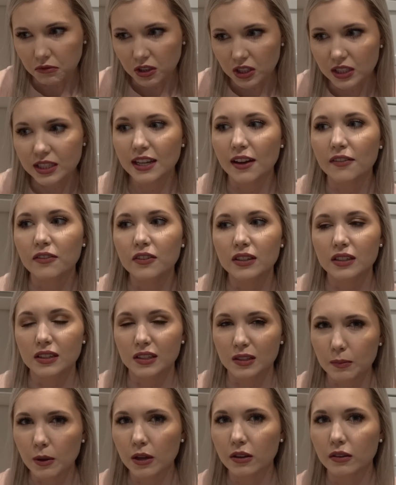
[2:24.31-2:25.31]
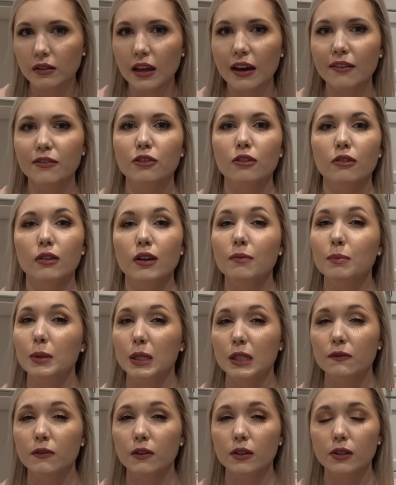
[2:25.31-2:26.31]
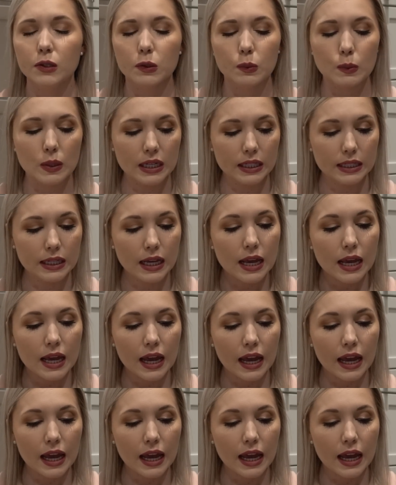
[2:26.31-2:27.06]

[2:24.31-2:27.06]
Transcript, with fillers: Can definitely smell the lavender in it, but it's very sweet.